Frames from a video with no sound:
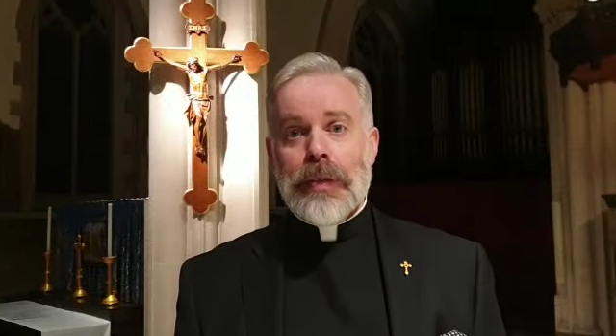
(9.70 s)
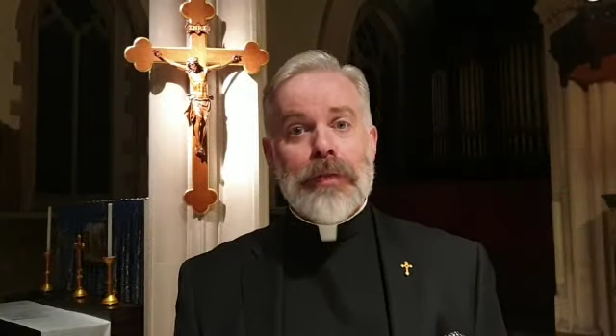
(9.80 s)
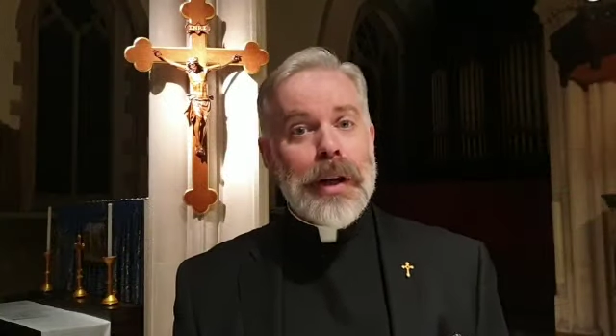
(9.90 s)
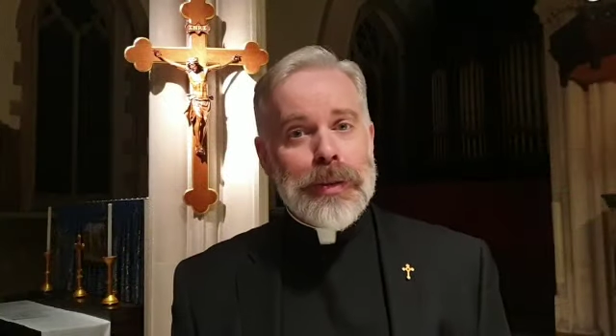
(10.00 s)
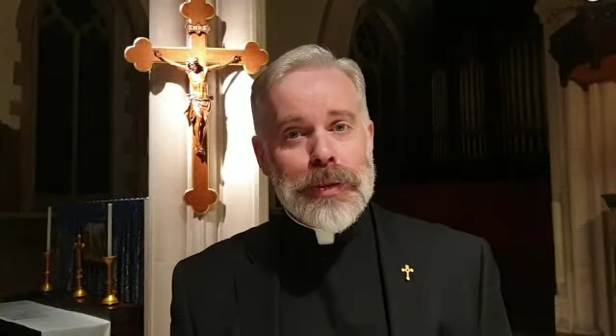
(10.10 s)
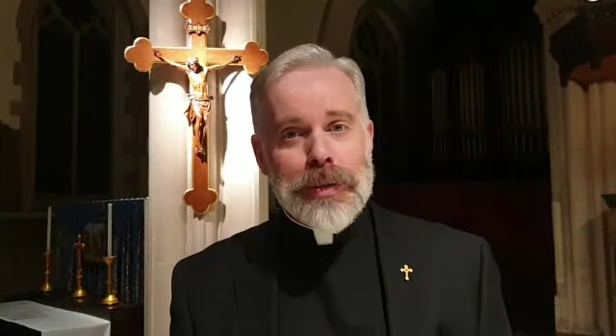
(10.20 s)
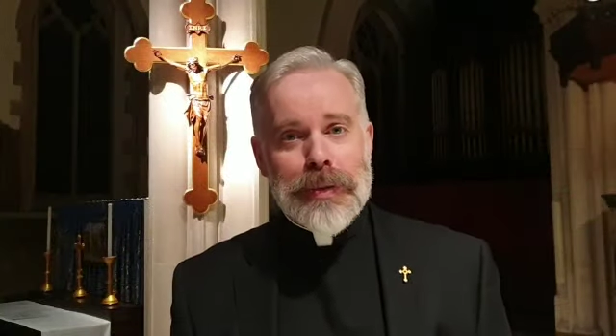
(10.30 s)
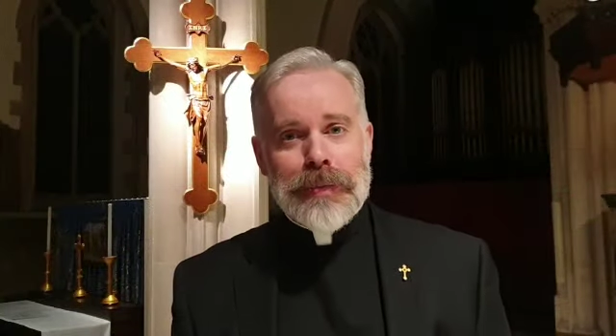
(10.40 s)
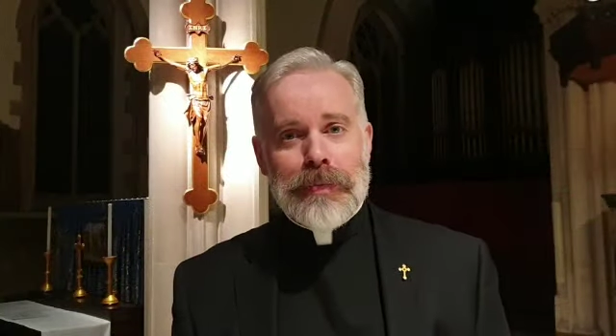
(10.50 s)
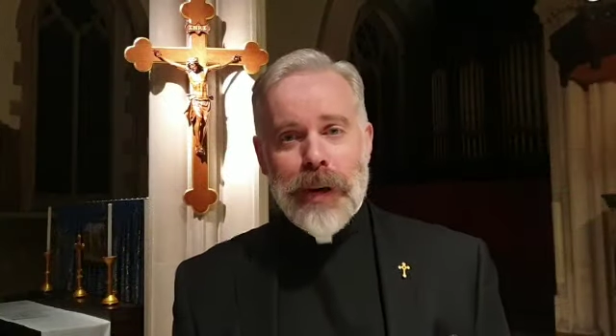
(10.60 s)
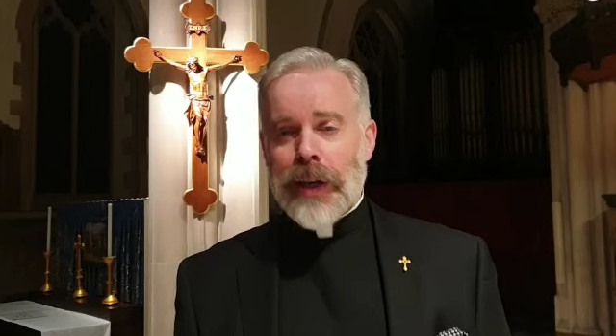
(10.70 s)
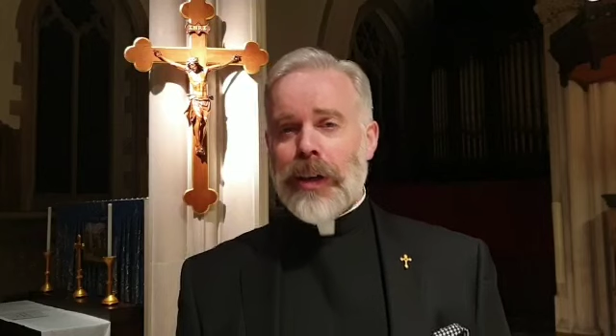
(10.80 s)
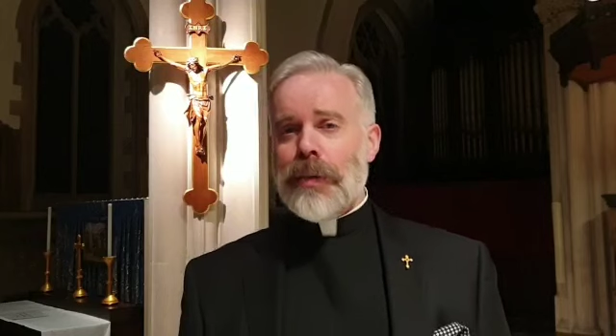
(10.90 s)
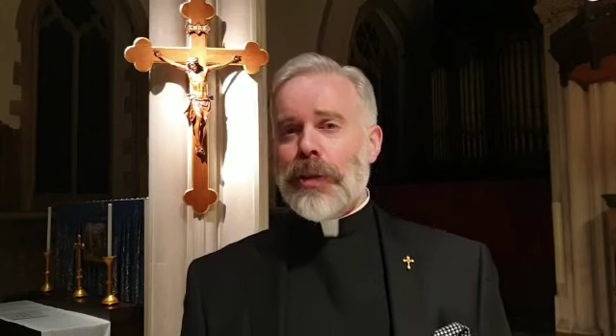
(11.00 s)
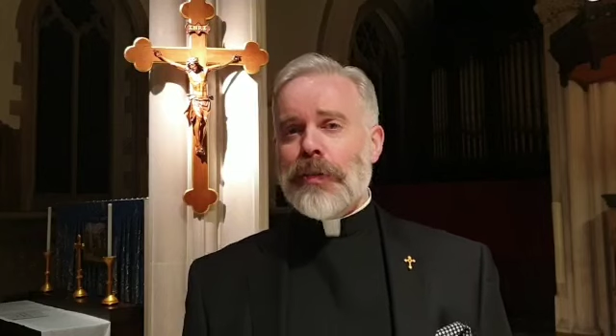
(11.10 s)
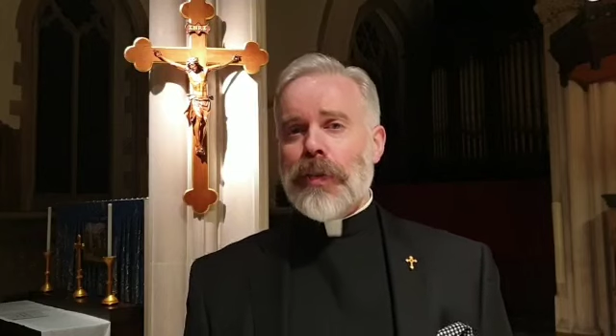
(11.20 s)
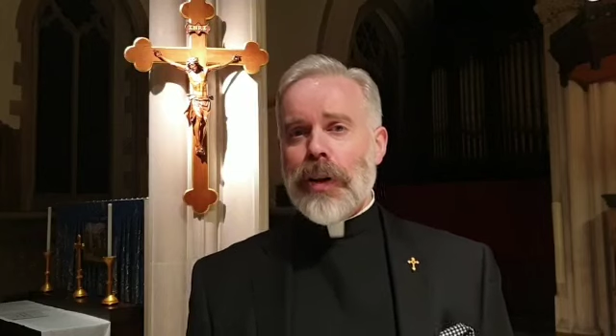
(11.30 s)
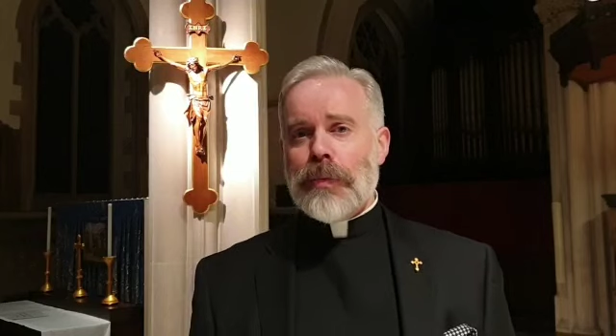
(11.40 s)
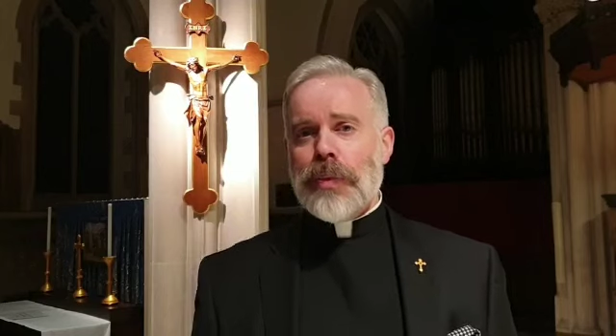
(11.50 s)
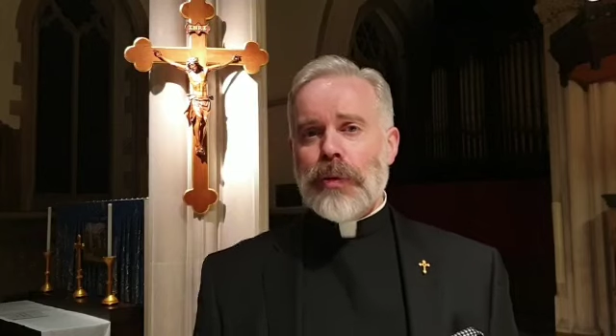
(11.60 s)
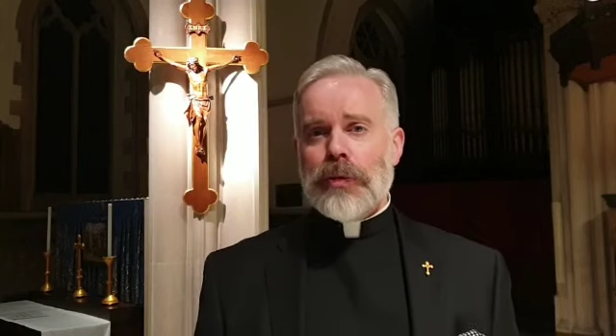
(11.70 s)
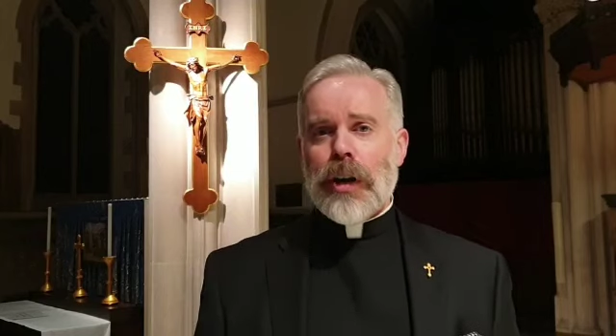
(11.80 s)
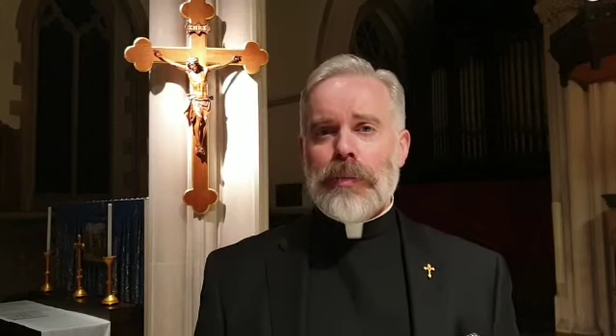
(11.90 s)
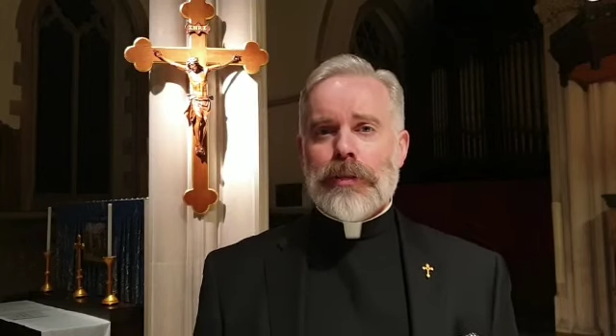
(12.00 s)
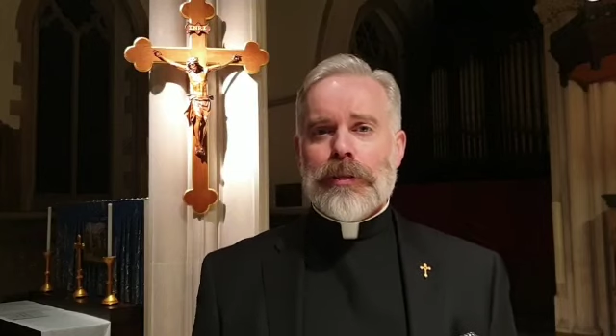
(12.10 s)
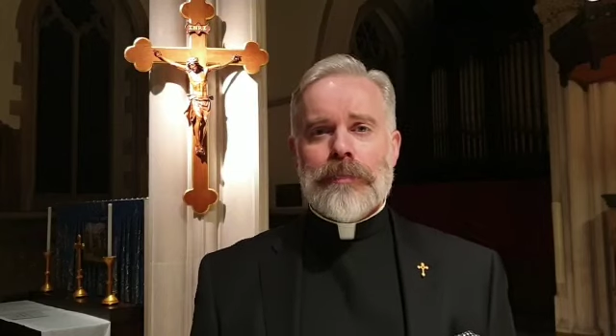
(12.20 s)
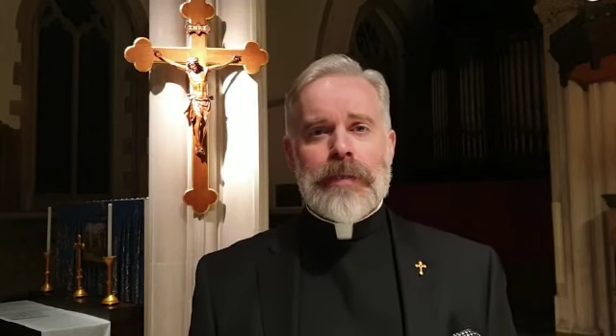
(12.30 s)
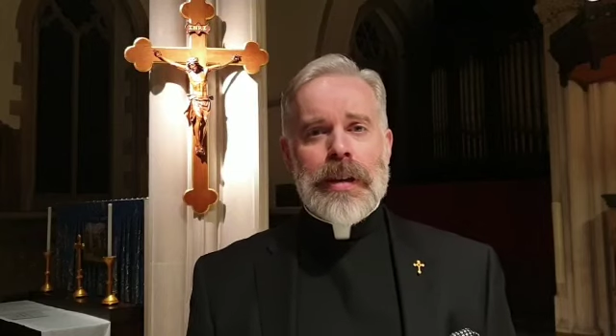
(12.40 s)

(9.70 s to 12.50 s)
Friends, my name is Father Paul Thomas,